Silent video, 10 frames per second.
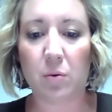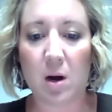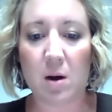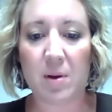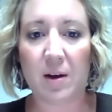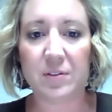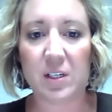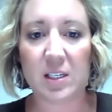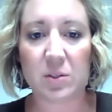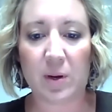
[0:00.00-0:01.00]

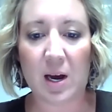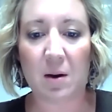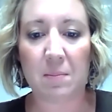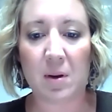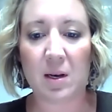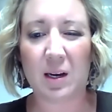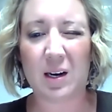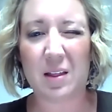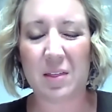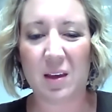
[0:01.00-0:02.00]
FGS, we had a meeting and
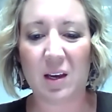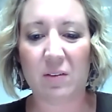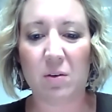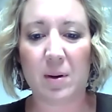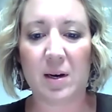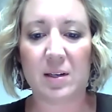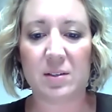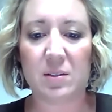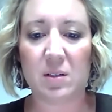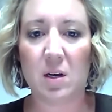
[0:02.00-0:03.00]
I think everybody
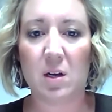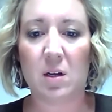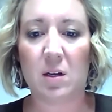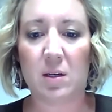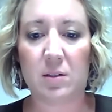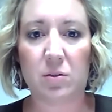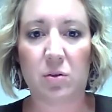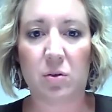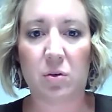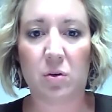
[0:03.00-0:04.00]
is
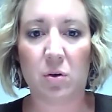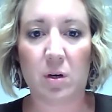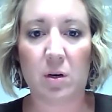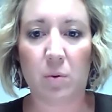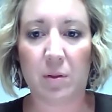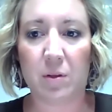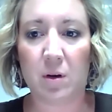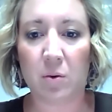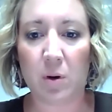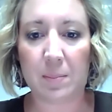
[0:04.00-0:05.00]
good with the
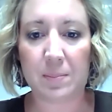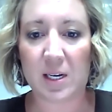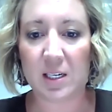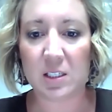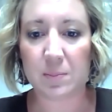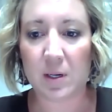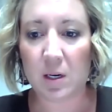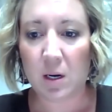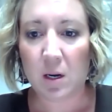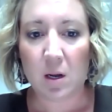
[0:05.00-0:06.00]
new updates,
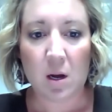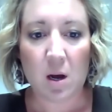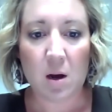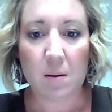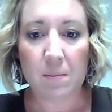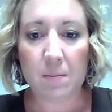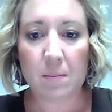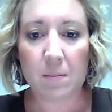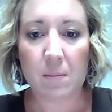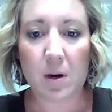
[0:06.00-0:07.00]
but
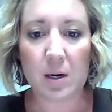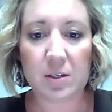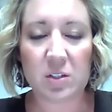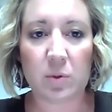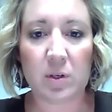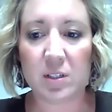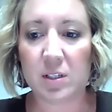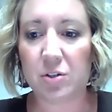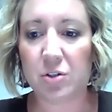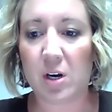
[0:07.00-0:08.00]
I just wanted to
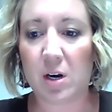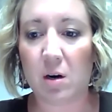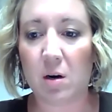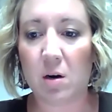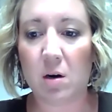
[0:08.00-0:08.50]
share